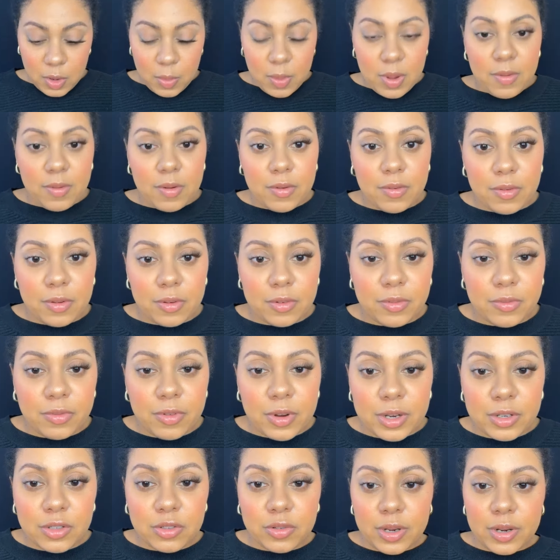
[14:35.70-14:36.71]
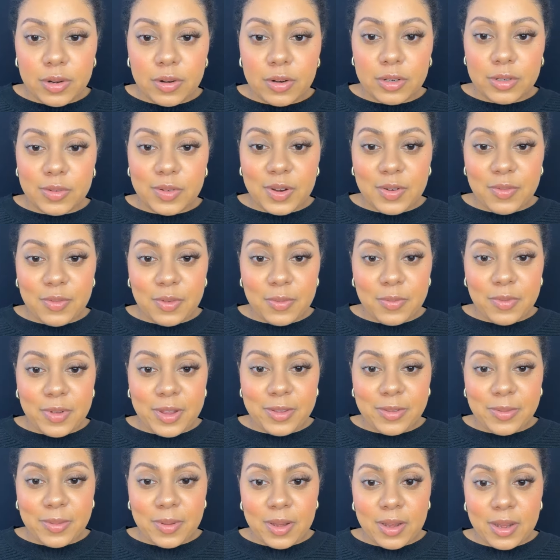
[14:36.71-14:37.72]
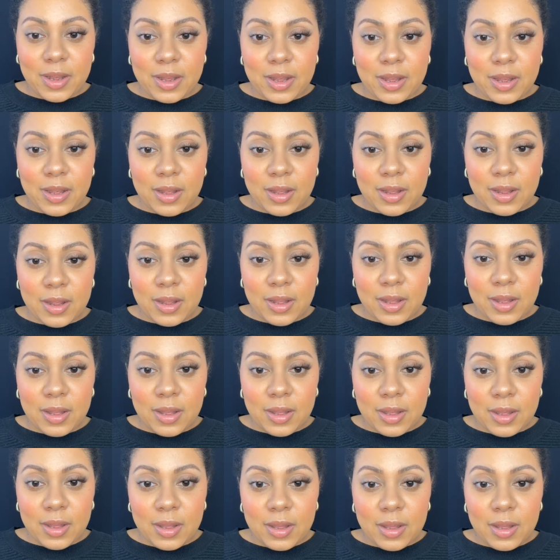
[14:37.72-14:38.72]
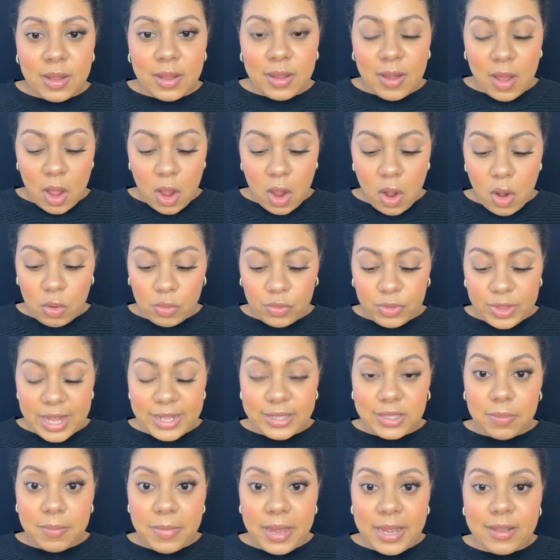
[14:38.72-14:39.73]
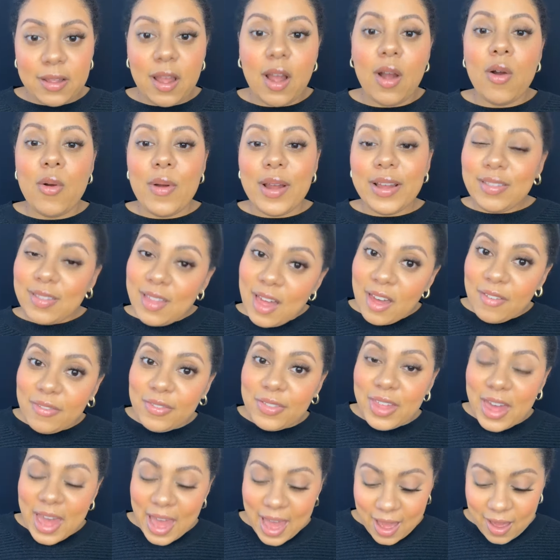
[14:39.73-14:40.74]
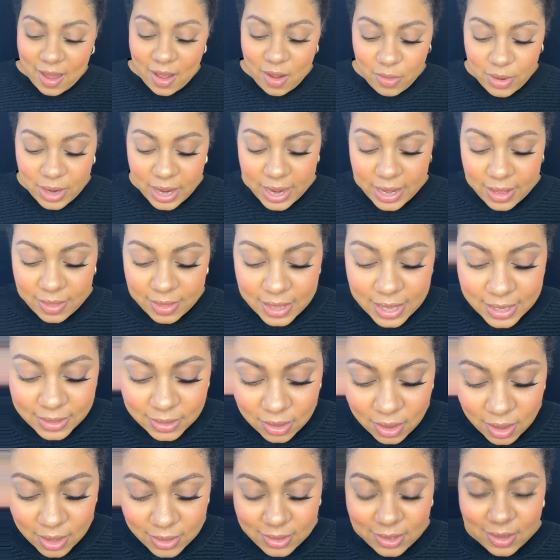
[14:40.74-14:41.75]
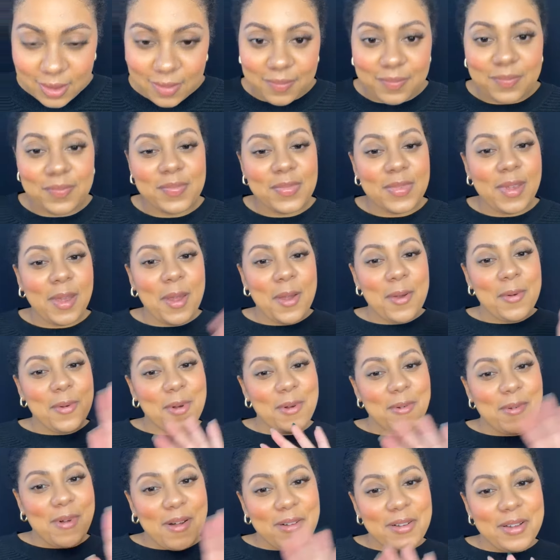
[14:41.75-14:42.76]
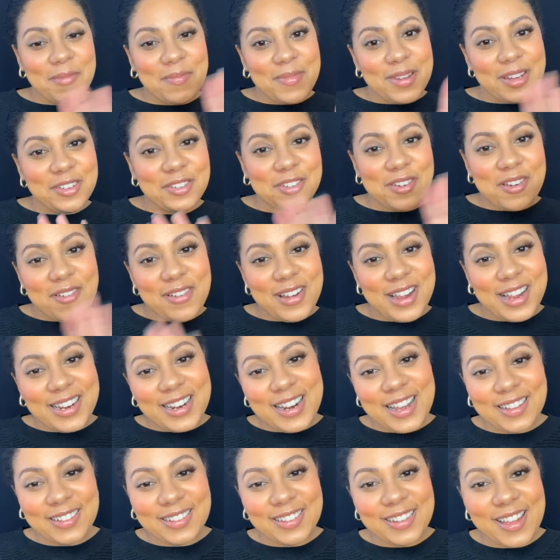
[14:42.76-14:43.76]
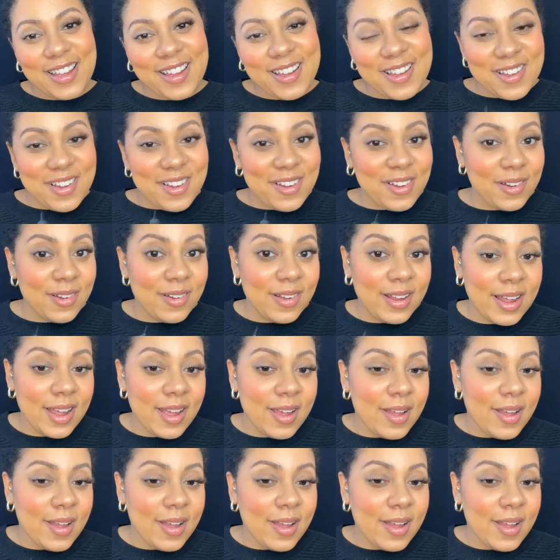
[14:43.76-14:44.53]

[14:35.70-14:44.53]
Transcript: We have a friend join us from Facebook. Oh, that's amazing. Oh, I love that. Okay, that's awesome. Well, welcome in, Joanne. Hello.